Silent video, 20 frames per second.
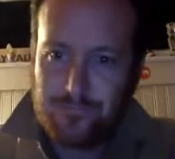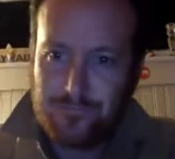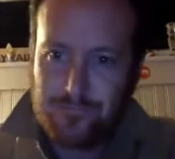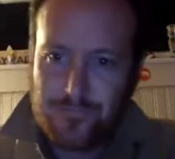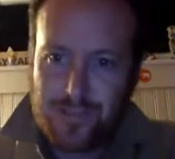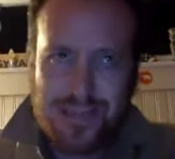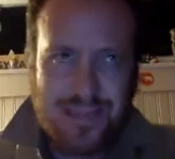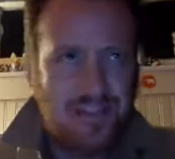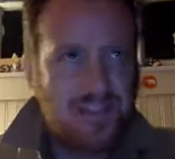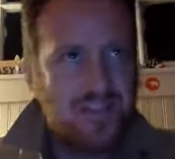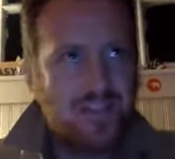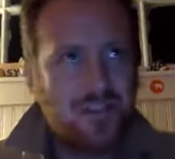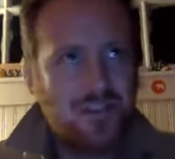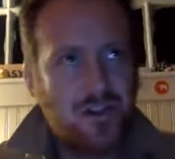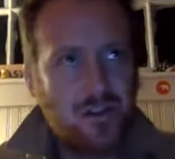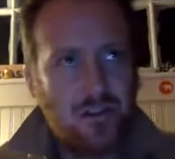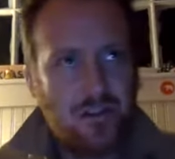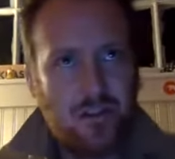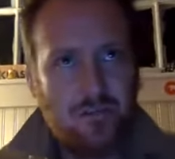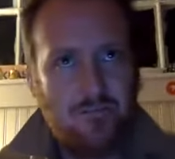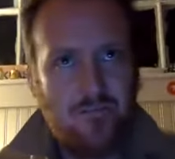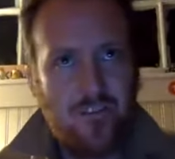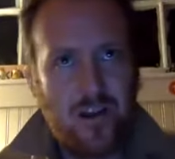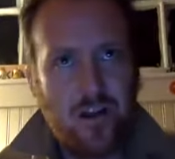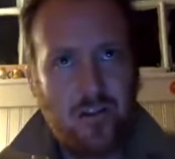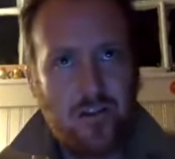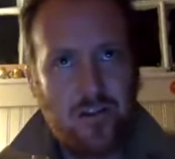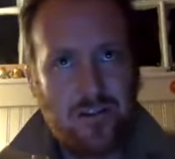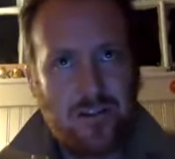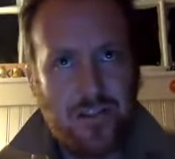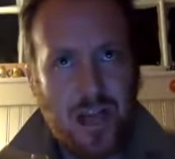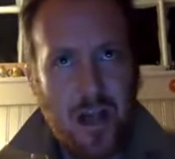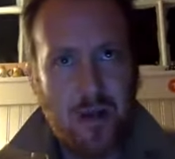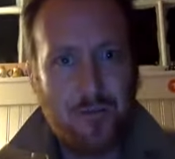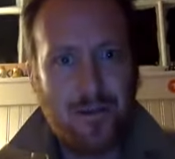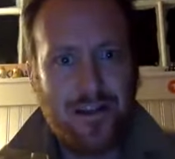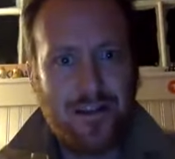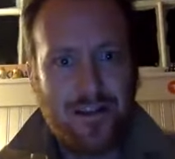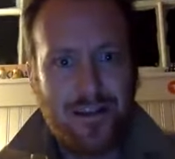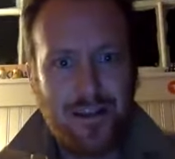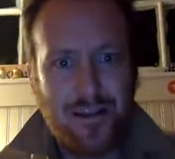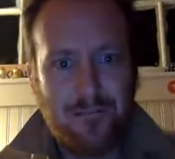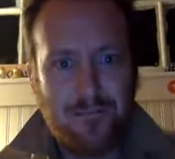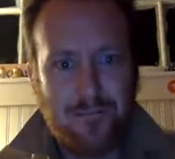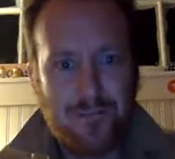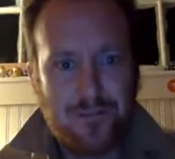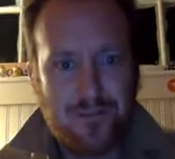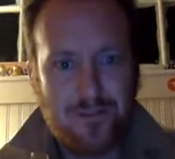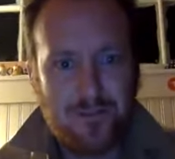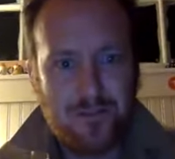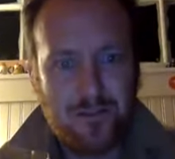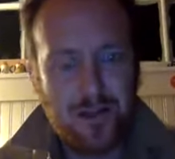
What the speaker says: He's insulted veterans how many times?